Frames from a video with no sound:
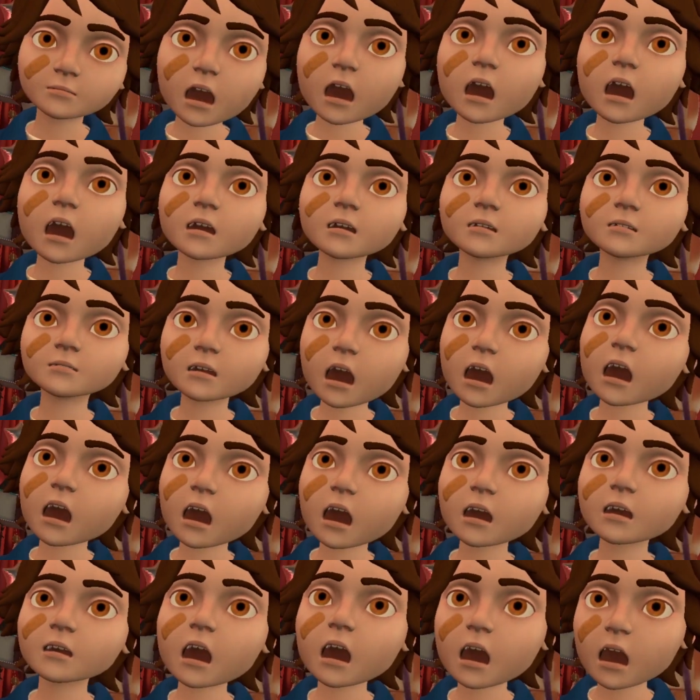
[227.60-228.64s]
Yep,
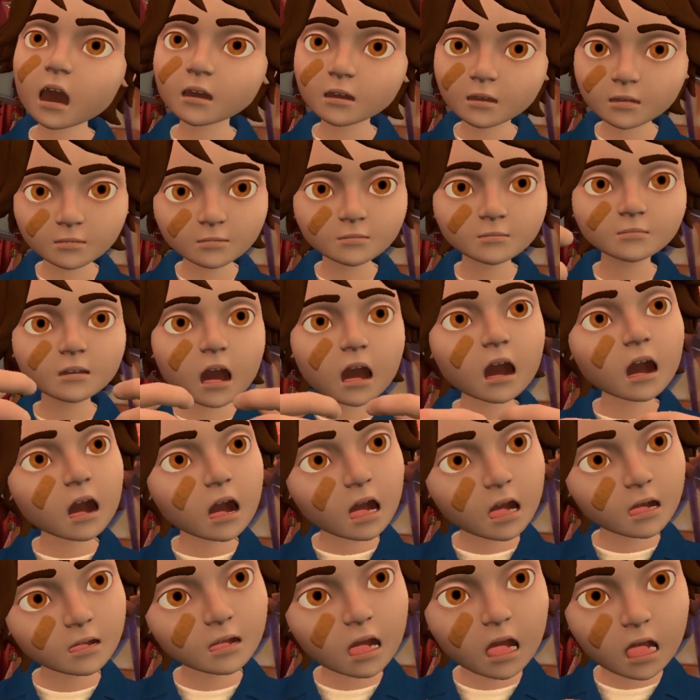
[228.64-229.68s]
I'm back, and
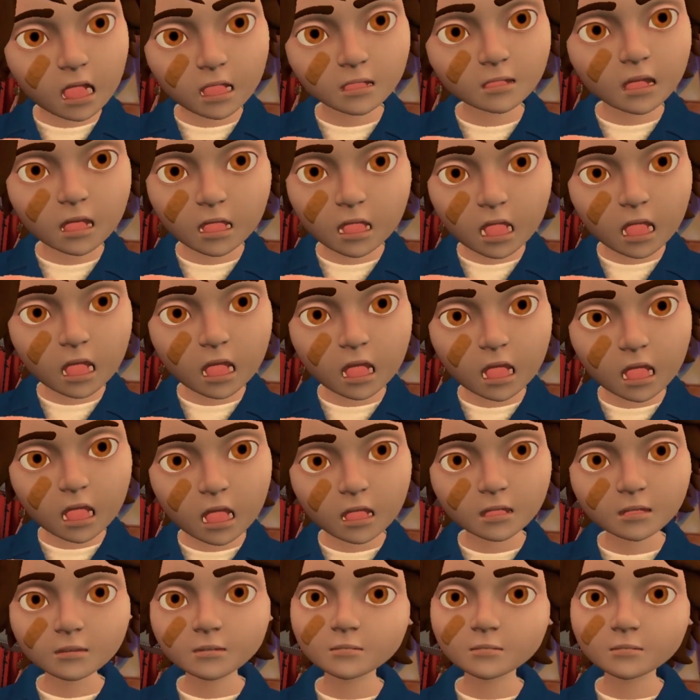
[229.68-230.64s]
I'm back to normal.